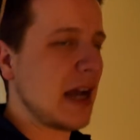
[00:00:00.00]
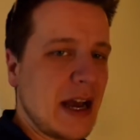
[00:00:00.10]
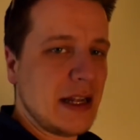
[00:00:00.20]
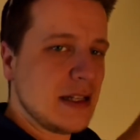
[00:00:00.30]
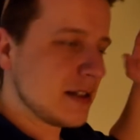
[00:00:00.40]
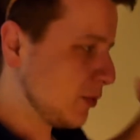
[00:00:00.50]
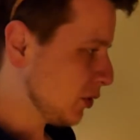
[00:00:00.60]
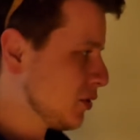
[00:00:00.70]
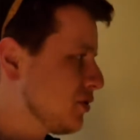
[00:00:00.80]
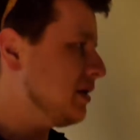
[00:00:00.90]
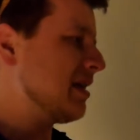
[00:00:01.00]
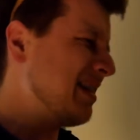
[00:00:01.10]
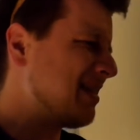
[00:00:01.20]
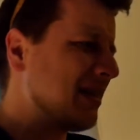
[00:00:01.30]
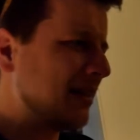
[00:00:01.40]
I did some groceries. I
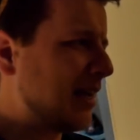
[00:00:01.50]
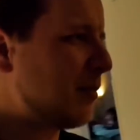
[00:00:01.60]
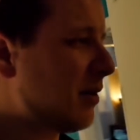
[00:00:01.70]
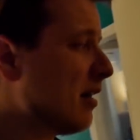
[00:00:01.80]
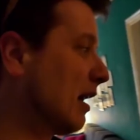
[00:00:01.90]
didn't take the camera.